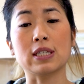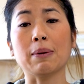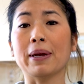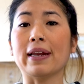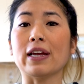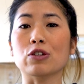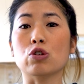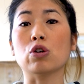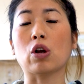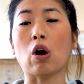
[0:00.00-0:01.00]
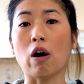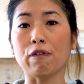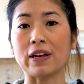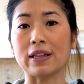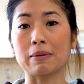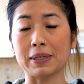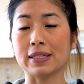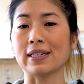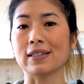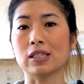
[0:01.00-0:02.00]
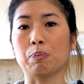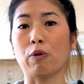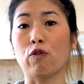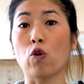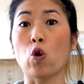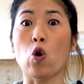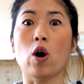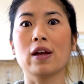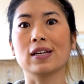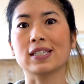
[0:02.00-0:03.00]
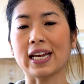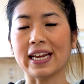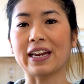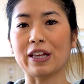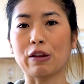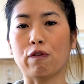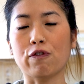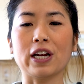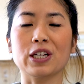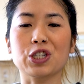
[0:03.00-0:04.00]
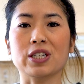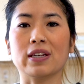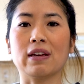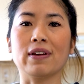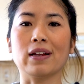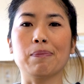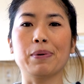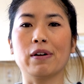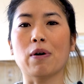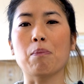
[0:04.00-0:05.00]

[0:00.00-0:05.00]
dip it into coffee, the biscuits, before setting it in the fridge to give it a bit of a